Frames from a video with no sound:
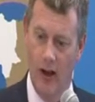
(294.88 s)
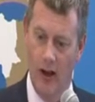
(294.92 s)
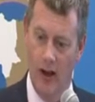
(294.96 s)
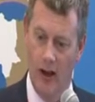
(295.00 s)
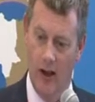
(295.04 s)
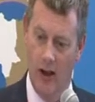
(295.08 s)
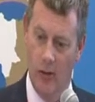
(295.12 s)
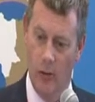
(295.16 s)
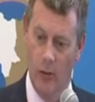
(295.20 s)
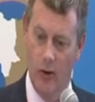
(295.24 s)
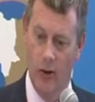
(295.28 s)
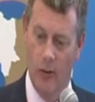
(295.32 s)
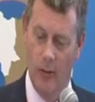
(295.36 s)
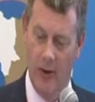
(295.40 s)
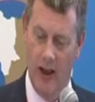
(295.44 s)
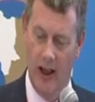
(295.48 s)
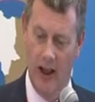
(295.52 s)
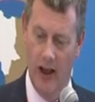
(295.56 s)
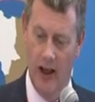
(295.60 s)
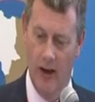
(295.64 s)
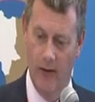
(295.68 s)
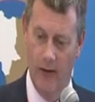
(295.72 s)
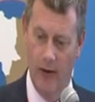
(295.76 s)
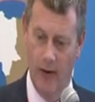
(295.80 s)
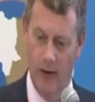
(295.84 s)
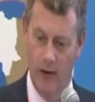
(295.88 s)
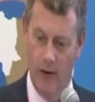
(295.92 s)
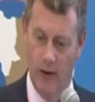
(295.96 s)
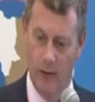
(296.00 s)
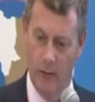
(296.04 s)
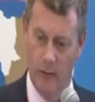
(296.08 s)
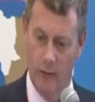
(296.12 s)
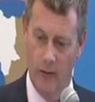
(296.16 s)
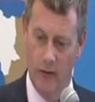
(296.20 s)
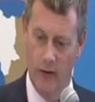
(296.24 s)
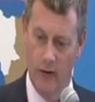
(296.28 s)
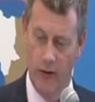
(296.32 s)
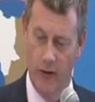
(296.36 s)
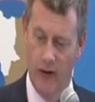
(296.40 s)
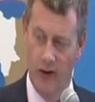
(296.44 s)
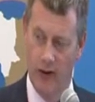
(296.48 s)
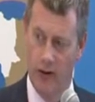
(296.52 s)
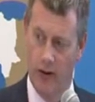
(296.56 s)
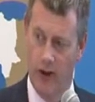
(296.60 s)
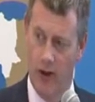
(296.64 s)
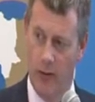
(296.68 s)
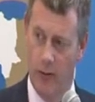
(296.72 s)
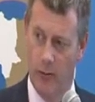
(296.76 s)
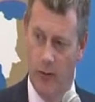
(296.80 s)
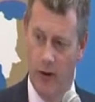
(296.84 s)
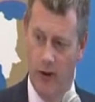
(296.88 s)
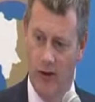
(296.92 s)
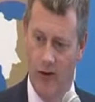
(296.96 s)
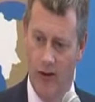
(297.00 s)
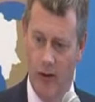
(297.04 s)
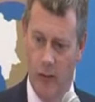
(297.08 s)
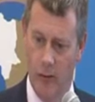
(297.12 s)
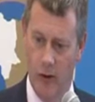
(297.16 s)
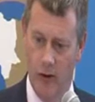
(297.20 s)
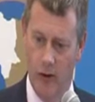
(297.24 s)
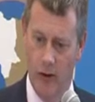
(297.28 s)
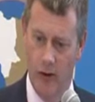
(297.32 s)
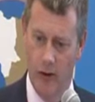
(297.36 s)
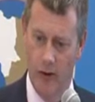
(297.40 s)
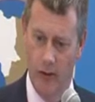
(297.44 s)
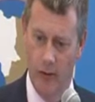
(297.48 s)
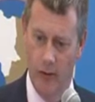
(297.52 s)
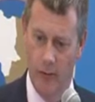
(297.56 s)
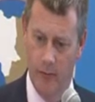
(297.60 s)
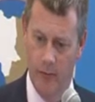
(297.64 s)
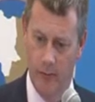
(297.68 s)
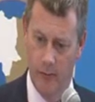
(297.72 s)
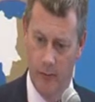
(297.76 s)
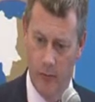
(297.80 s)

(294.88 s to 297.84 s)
it will be covered for its temporary removal.